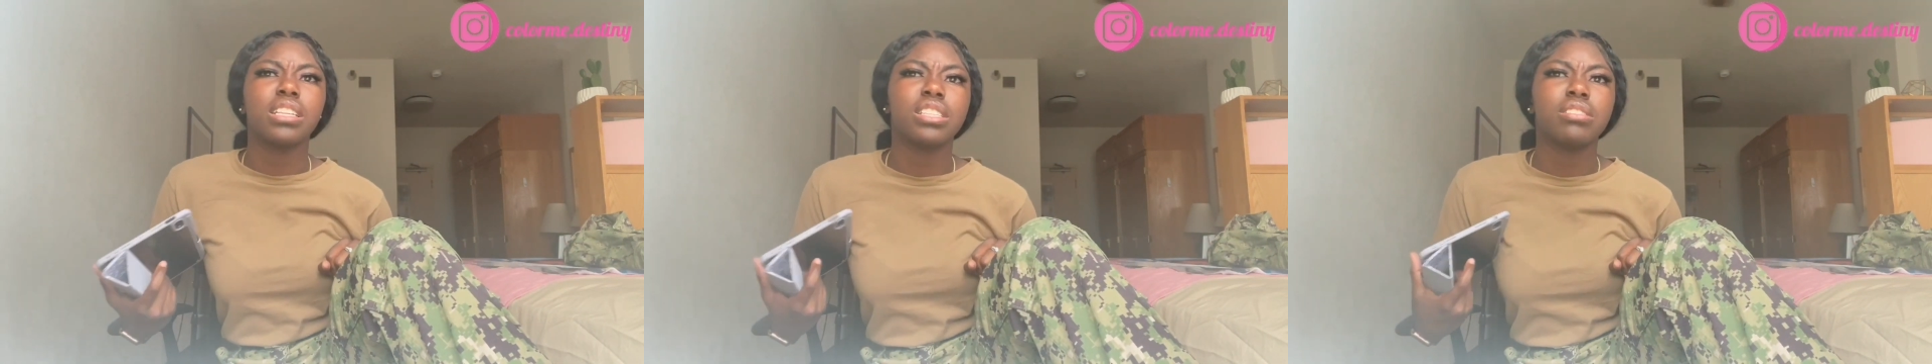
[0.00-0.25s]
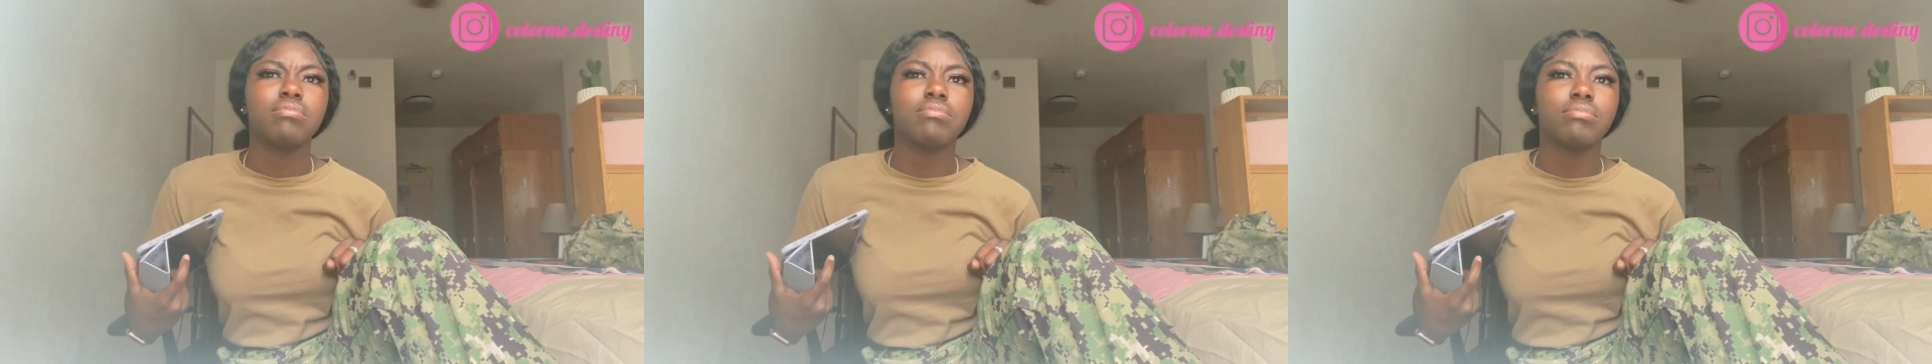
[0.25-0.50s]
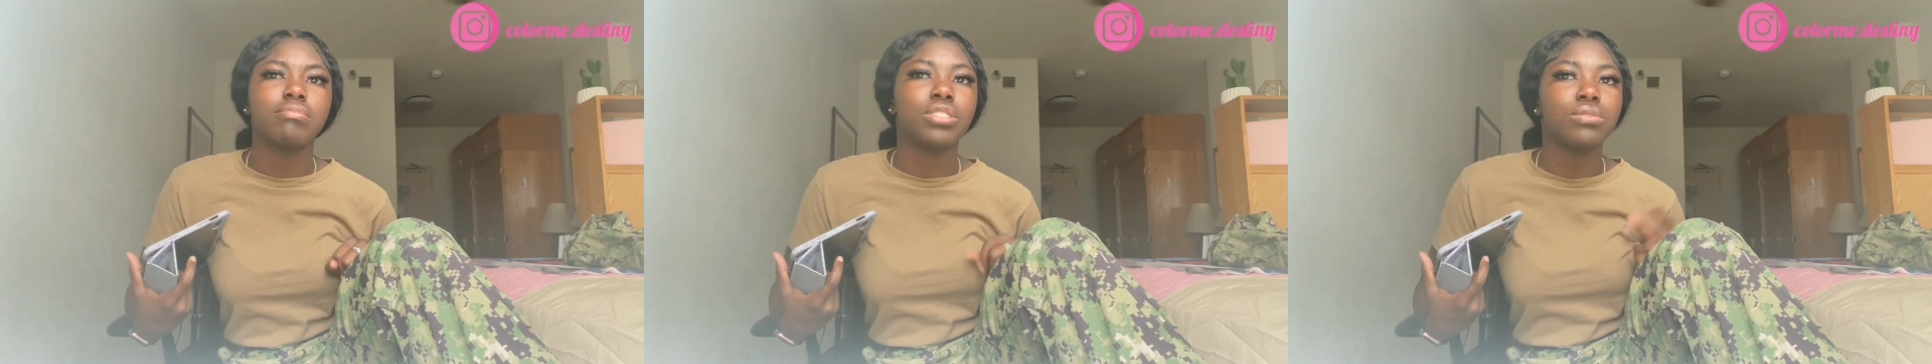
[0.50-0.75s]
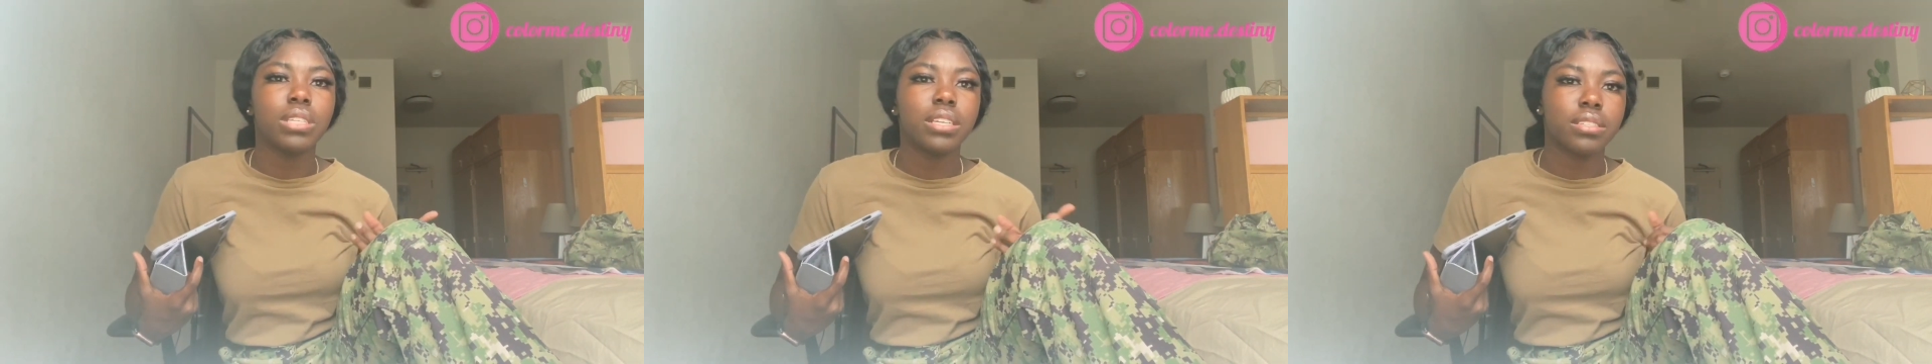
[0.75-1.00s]
two tests
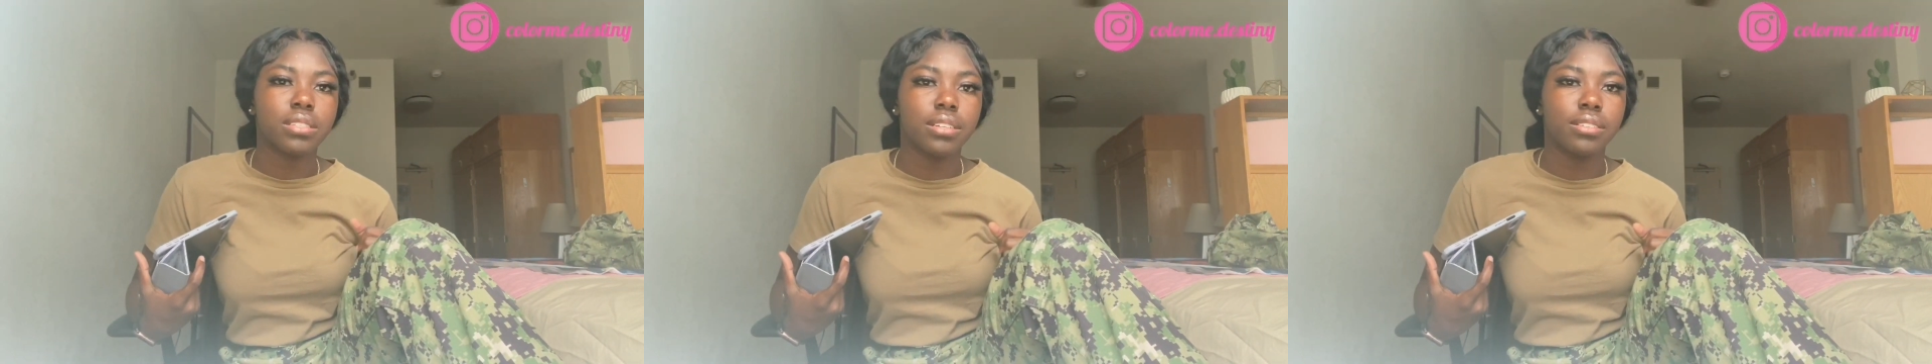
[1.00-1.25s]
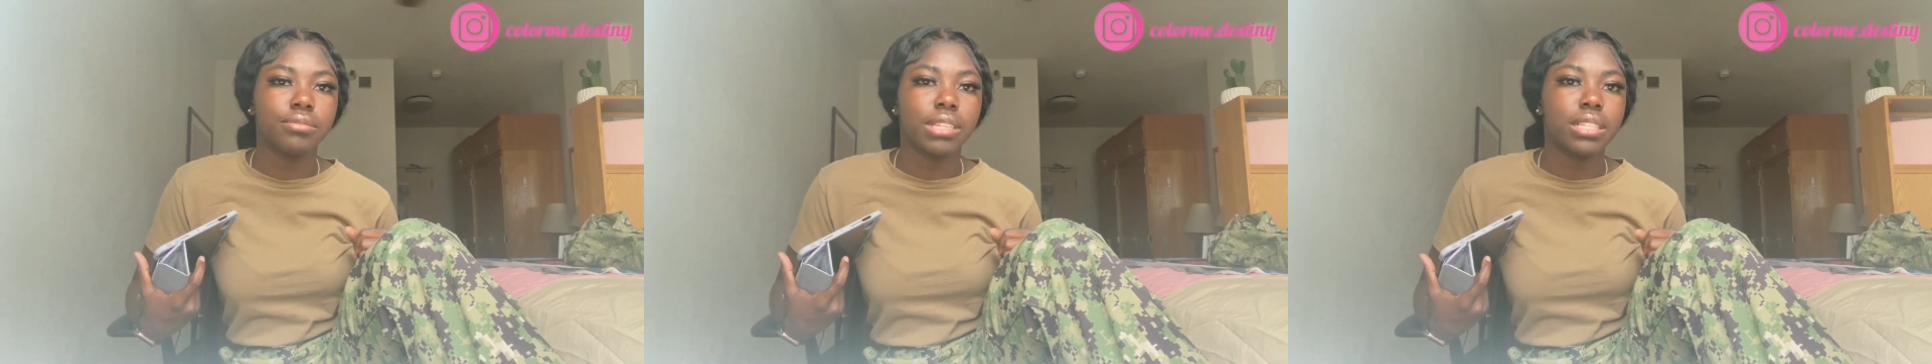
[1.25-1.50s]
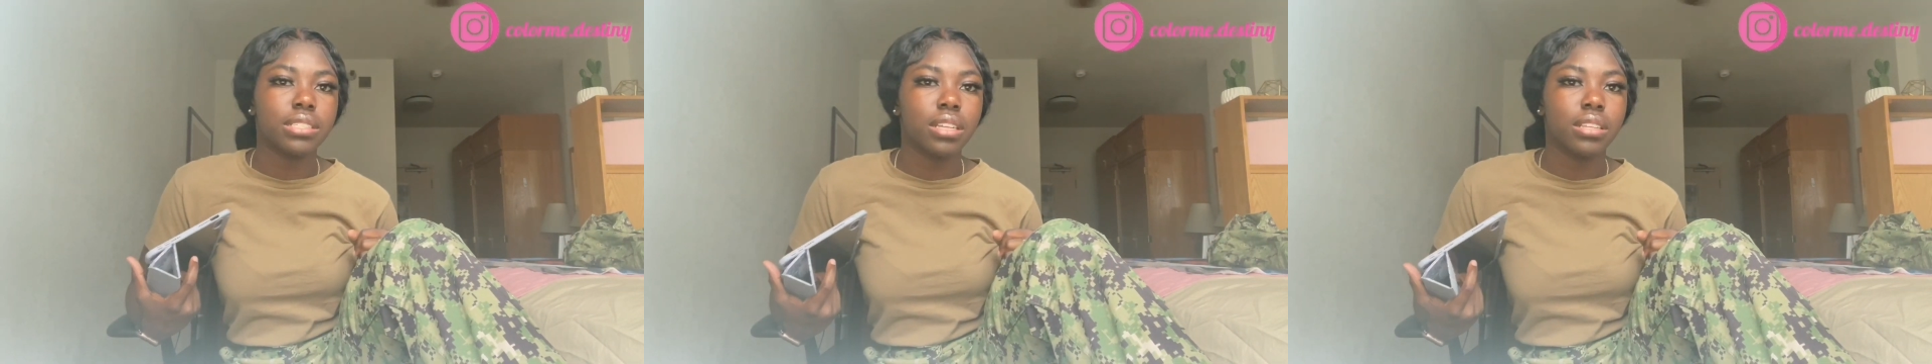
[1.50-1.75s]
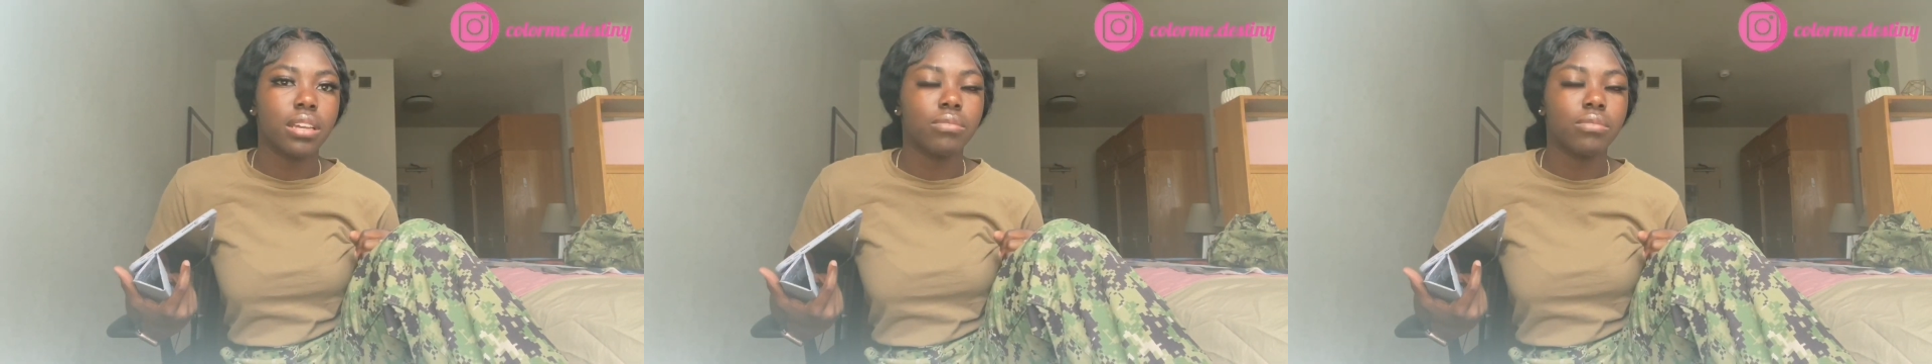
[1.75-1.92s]
though and it's not that wait